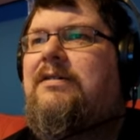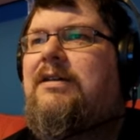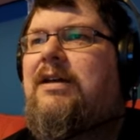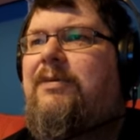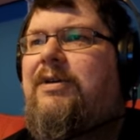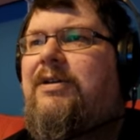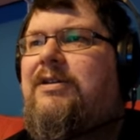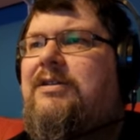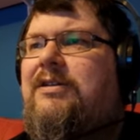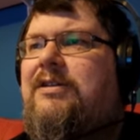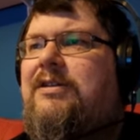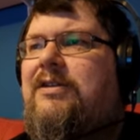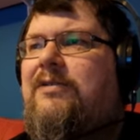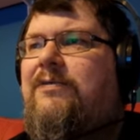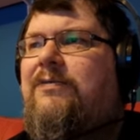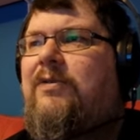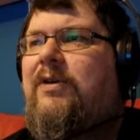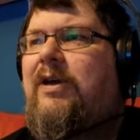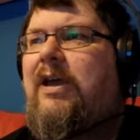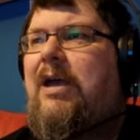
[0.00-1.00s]
I went into the
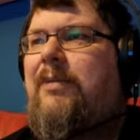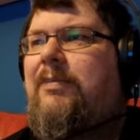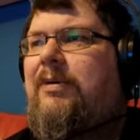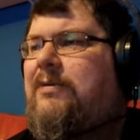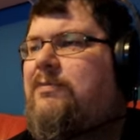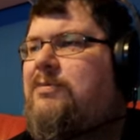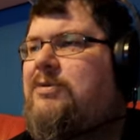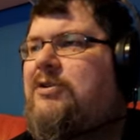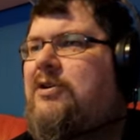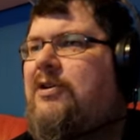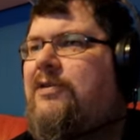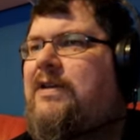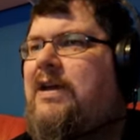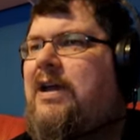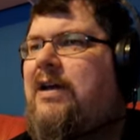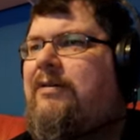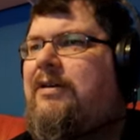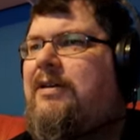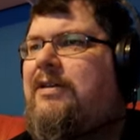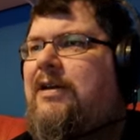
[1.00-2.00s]
foyer, but it was not
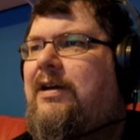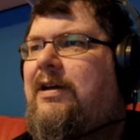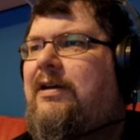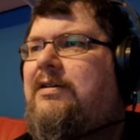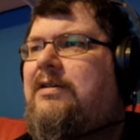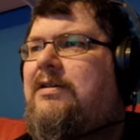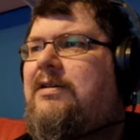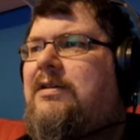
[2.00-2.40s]
there either,